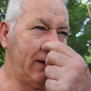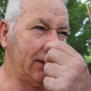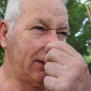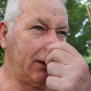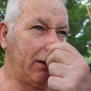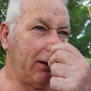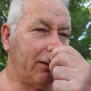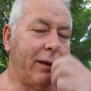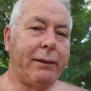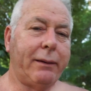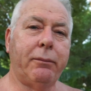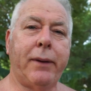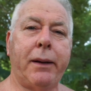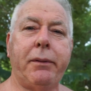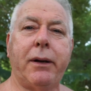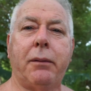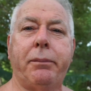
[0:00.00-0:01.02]
So I think
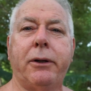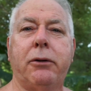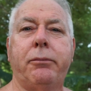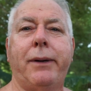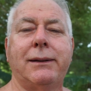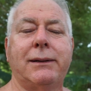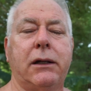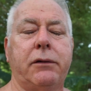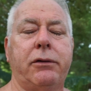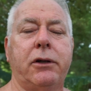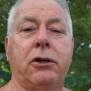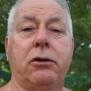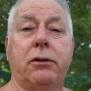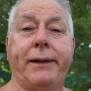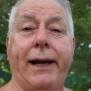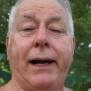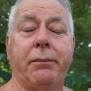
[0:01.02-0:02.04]
maybe I'll build myself a
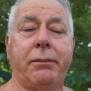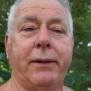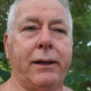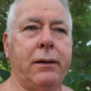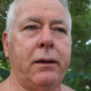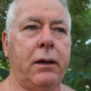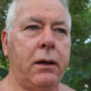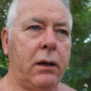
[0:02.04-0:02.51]
little cabinet.